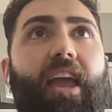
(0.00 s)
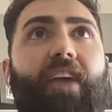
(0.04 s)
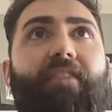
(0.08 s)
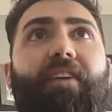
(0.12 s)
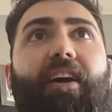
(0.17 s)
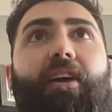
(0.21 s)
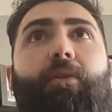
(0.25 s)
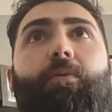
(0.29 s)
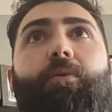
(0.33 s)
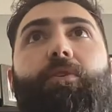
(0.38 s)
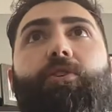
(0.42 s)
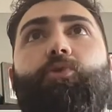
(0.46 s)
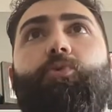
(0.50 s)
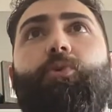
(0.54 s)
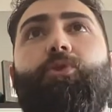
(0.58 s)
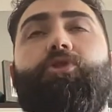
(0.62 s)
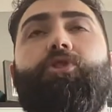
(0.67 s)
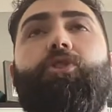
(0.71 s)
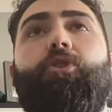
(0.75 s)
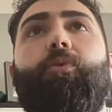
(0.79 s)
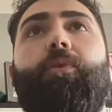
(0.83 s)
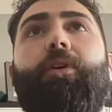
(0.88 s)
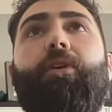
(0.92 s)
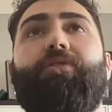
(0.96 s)
if I were to
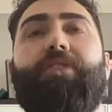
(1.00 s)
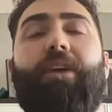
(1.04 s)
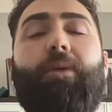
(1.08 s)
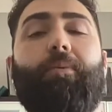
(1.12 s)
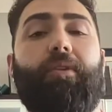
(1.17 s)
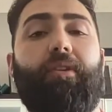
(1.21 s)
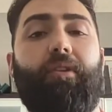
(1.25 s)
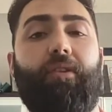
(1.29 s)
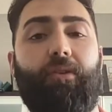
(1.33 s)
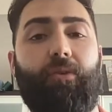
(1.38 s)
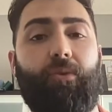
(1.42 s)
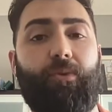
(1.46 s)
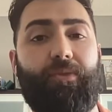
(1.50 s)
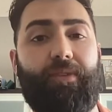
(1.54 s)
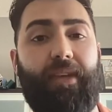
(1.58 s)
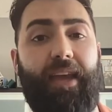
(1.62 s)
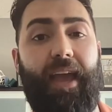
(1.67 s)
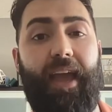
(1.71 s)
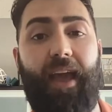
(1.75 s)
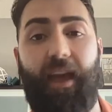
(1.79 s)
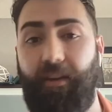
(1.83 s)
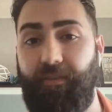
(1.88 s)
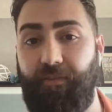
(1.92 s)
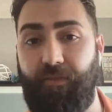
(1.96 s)
switch careers, I would lose
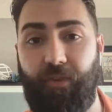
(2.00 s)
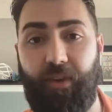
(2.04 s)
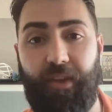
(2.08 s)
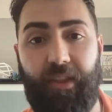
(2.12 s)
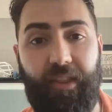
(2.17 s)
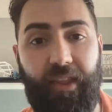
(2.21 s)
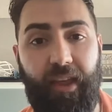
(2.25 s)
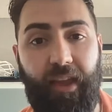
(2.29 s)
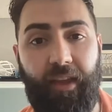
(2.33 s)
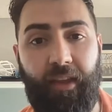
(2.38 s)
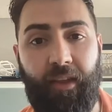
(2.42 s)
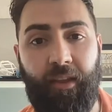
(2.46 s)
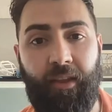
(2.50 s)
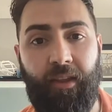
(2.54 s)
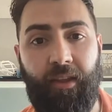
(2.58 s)
everything.